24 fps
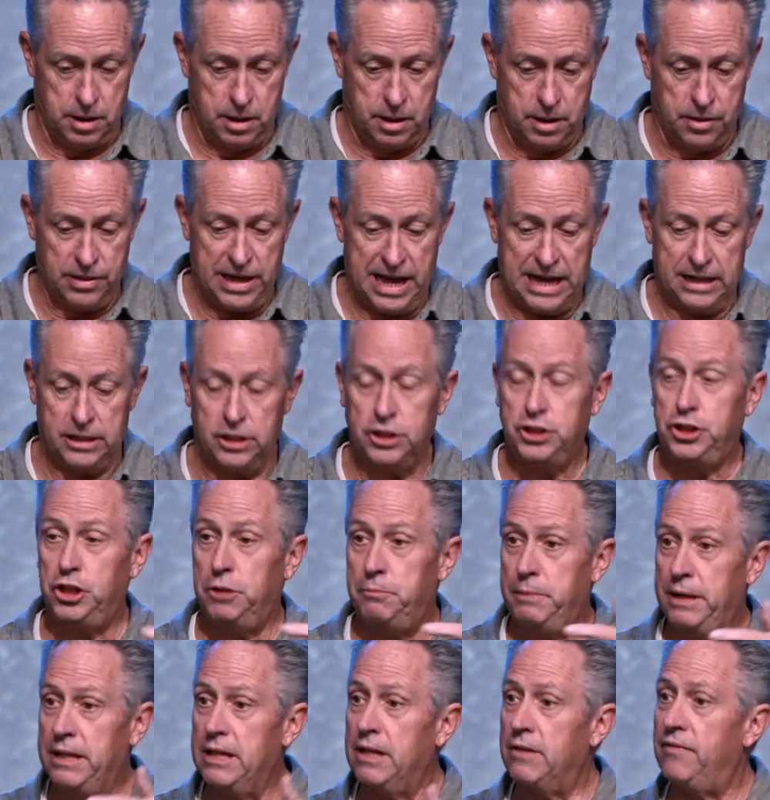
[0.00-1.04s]
that should
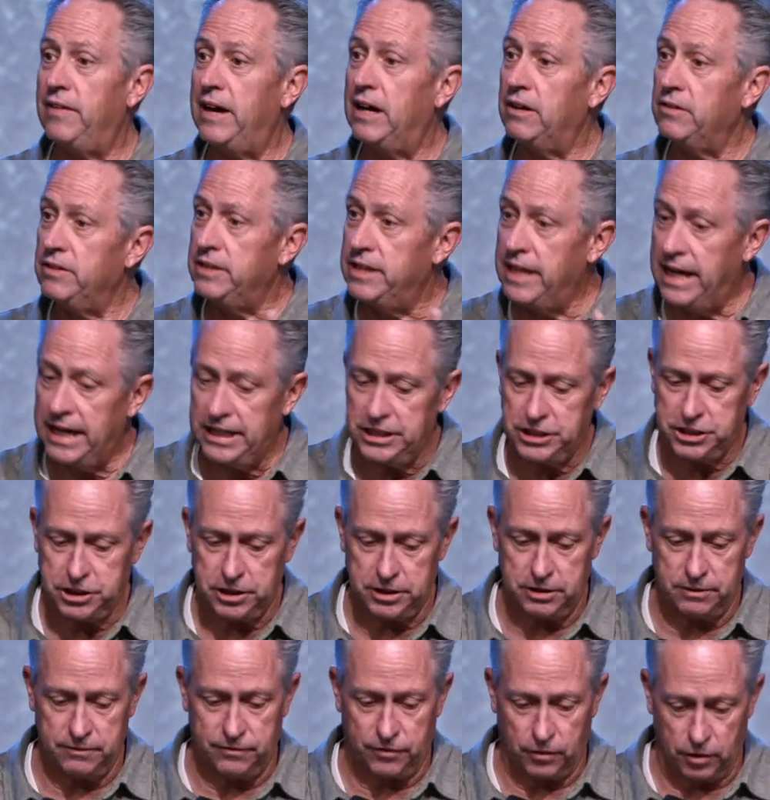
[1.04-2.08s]
be the
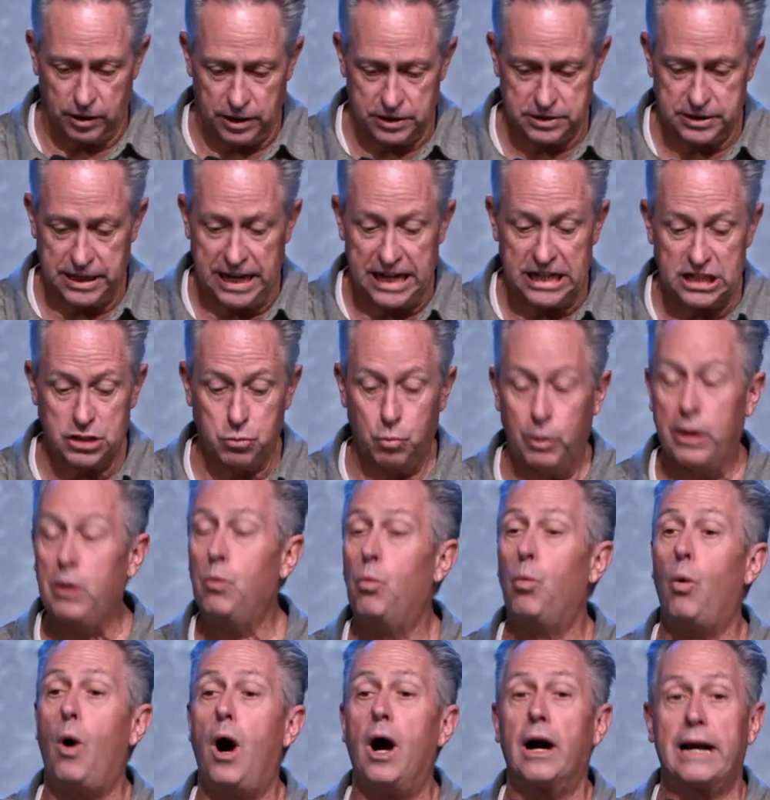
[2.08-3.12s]
foundation for us as we
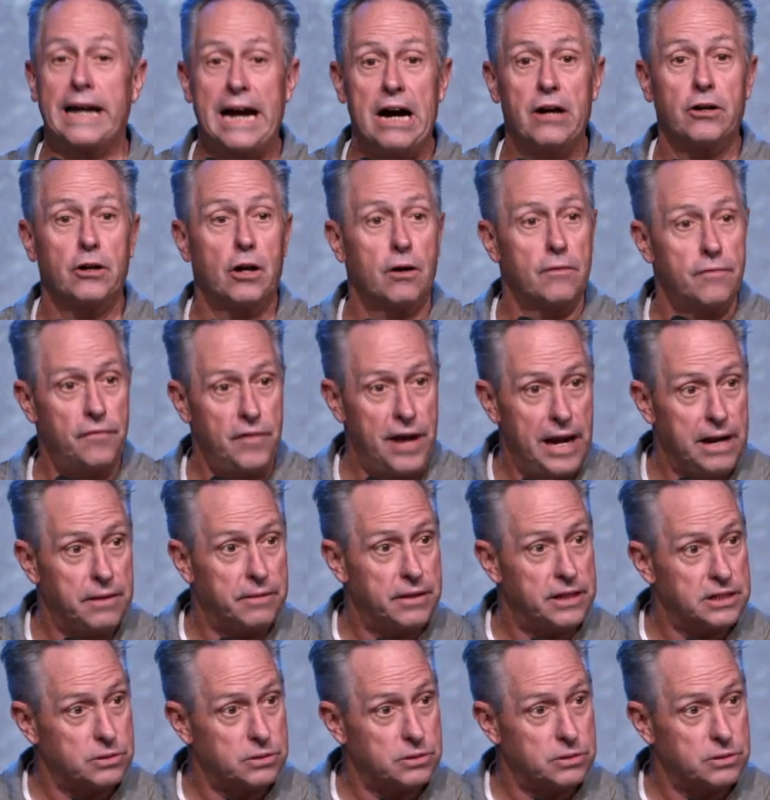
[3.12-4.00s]
walk out our faith,